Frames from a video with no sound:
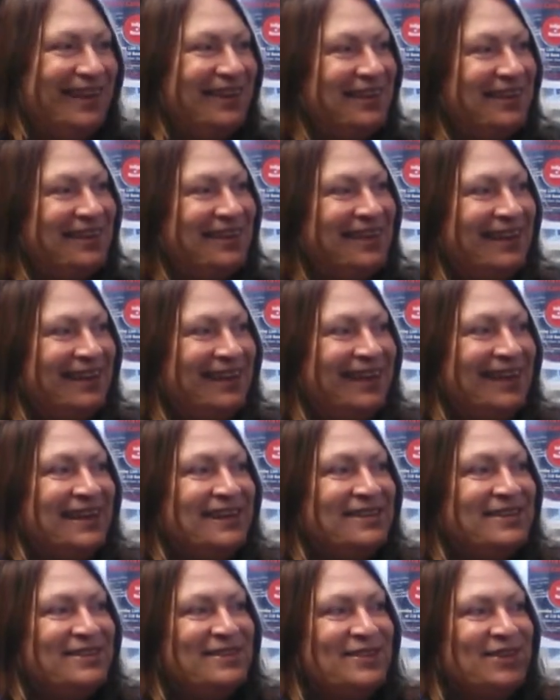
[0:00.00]
Okay,
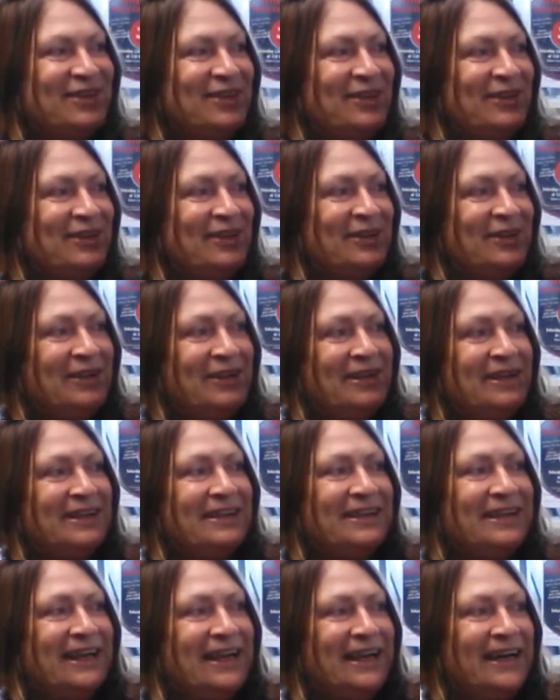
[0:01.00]
so
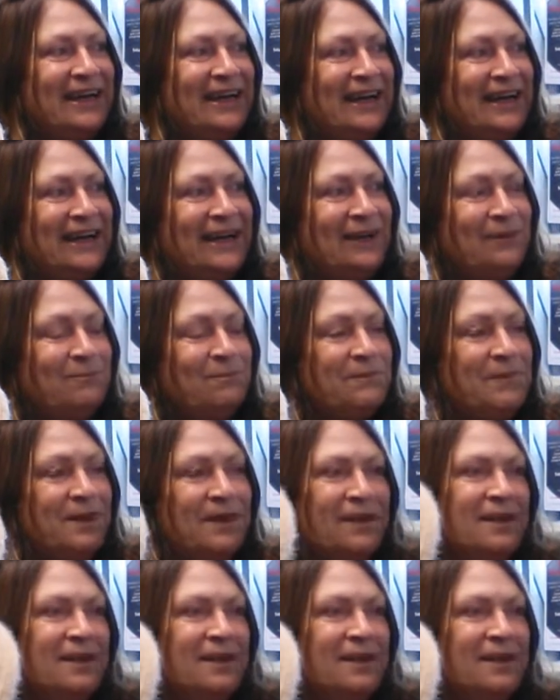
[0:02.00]
I've